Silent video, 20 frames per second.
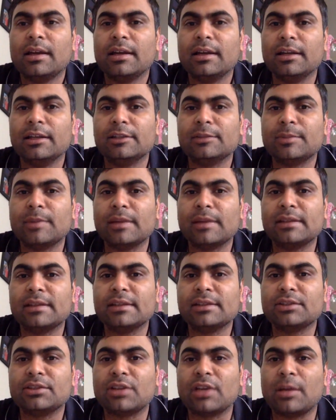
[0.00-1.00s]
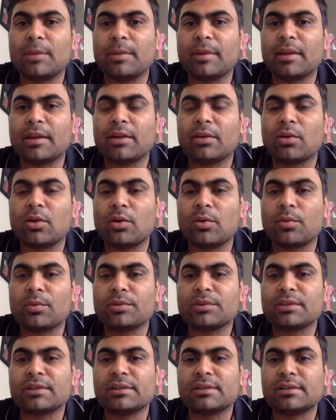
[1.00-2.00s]
Despite his charming and
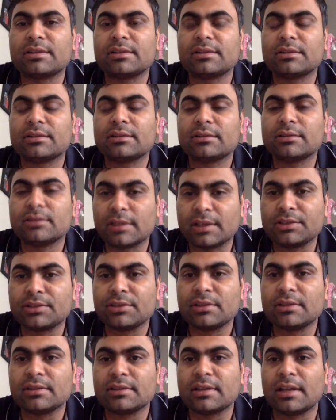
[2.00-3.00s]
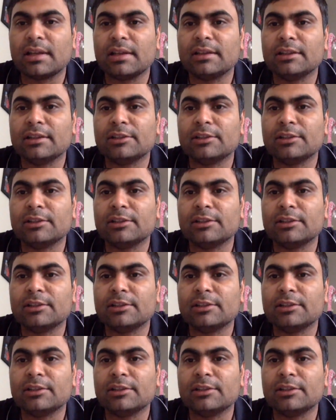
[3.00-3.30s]
conversational style,